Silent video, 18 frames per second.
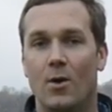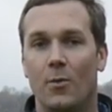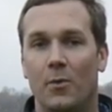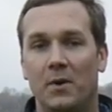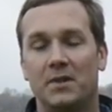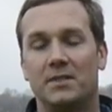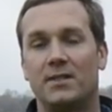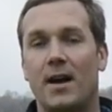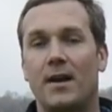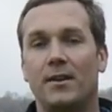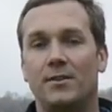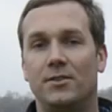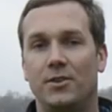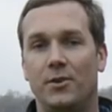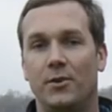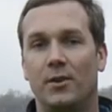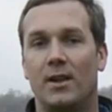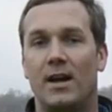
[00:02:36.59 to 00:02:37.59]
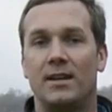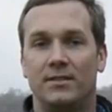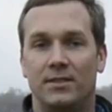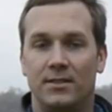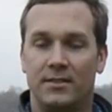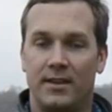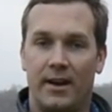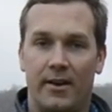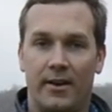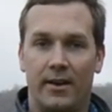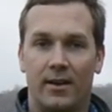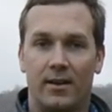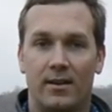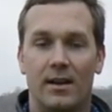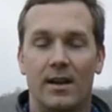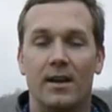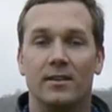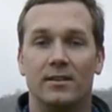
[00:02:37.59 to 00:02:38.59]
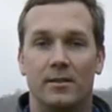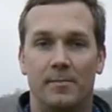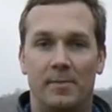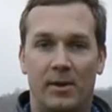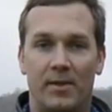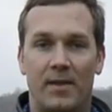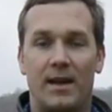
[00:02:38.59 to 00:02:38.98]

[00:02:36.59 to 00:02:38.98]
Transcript: we decided to utilize this area to build